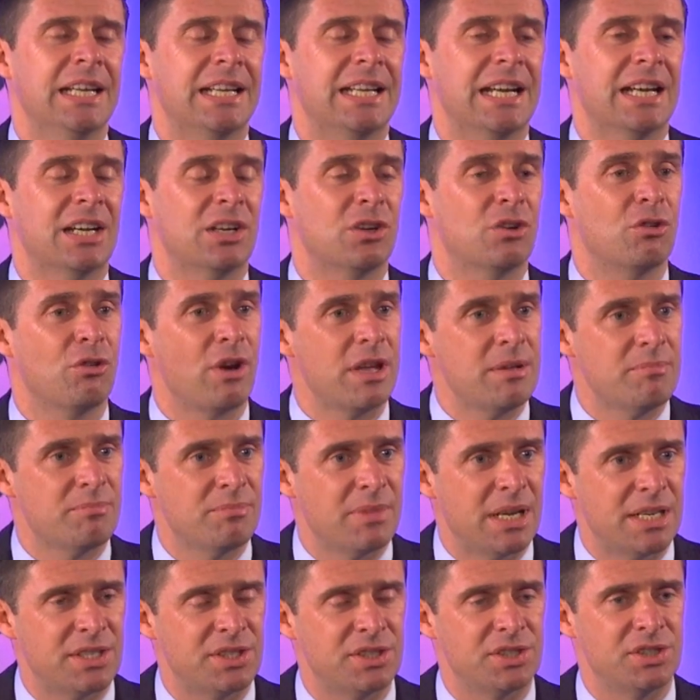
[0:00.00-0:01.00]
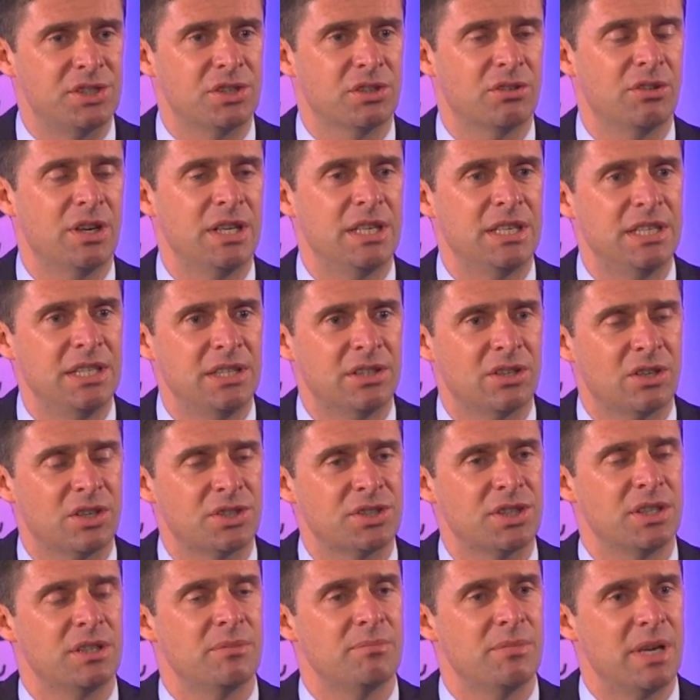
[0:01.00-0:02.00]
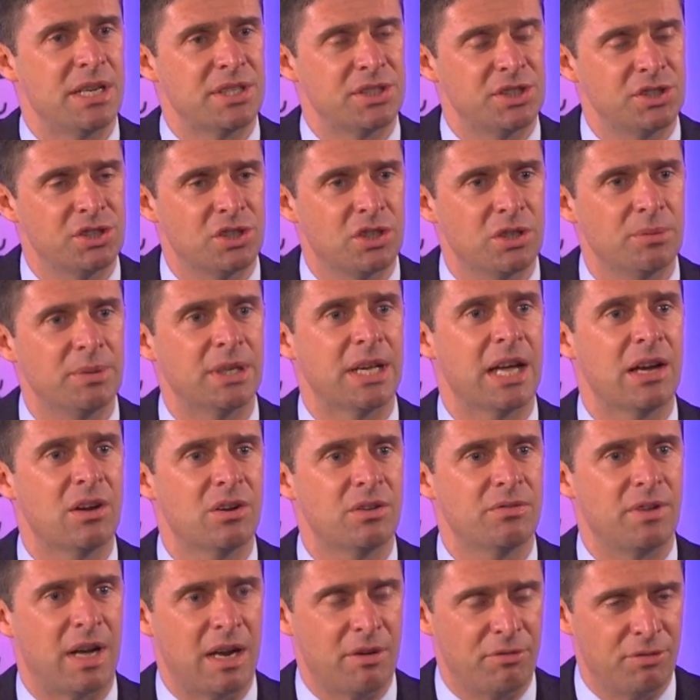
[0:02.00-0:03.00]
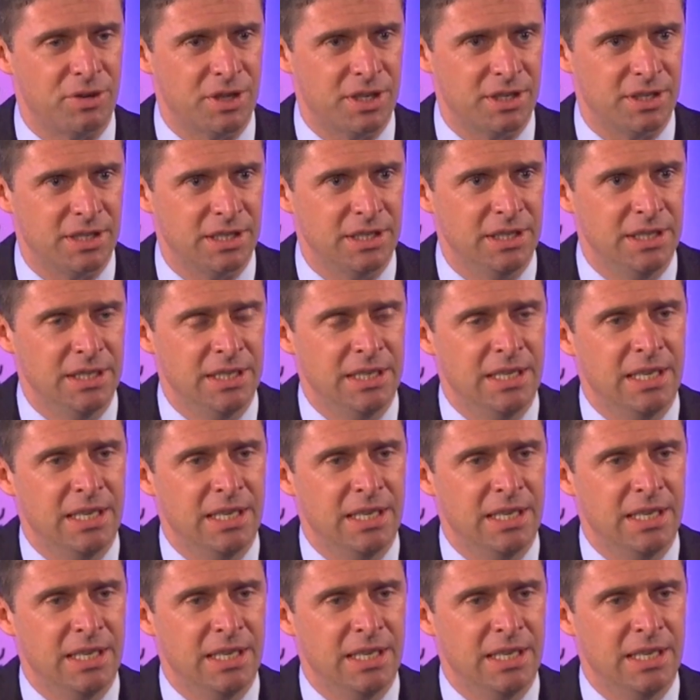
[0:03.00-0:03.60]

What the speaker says: get a great message, a great ethos and a message coming out of Africa,